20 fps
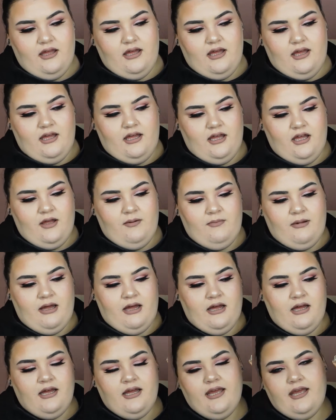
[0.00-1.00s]
Um,
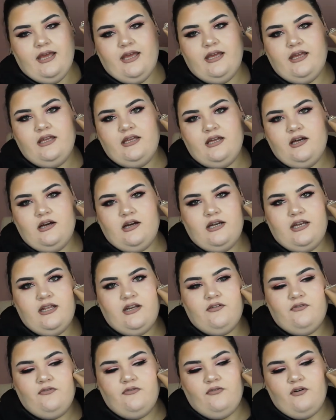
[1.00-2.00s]
I got
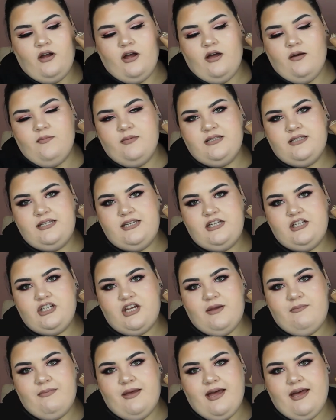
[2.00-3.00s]
it from
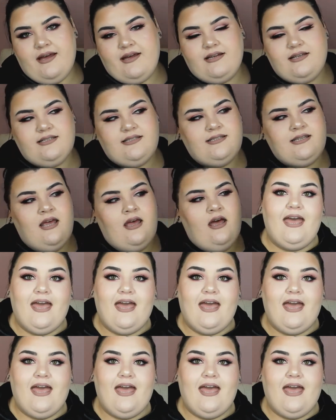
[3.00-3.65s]
TJ Maxx.